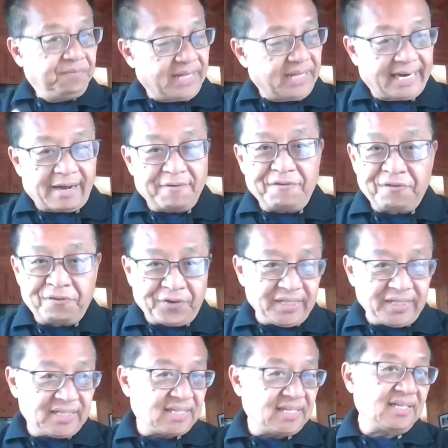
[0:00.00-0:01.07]
like our
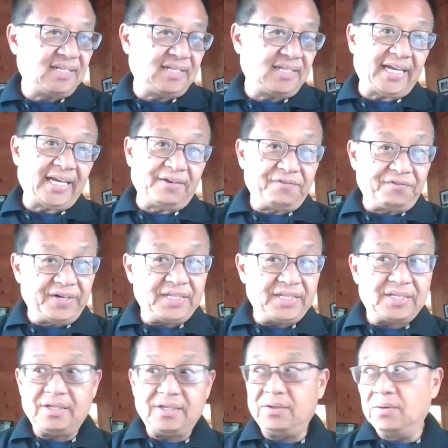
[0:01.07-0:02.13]
Fritz, steak and
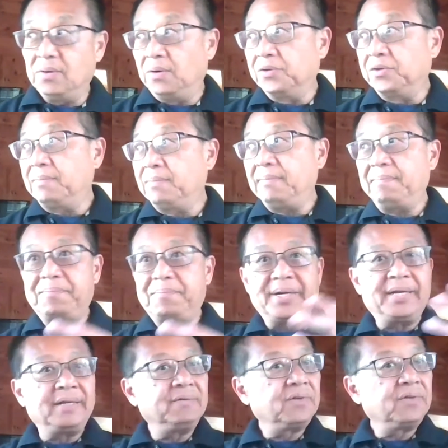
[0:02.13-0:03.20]
Fritz, you order
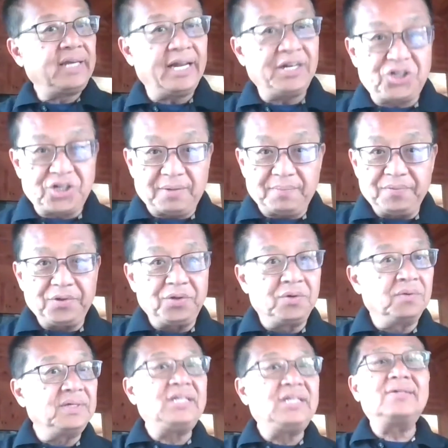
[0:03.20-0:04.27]
bring ketchup. You
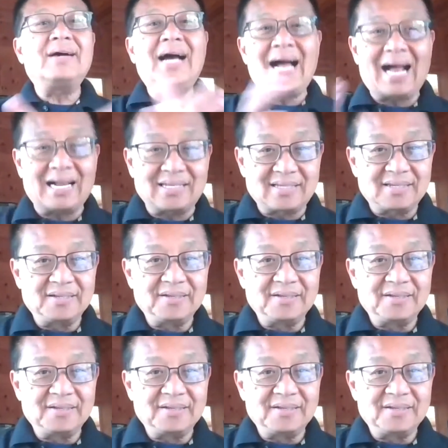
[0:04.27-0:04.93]
don't need to ask.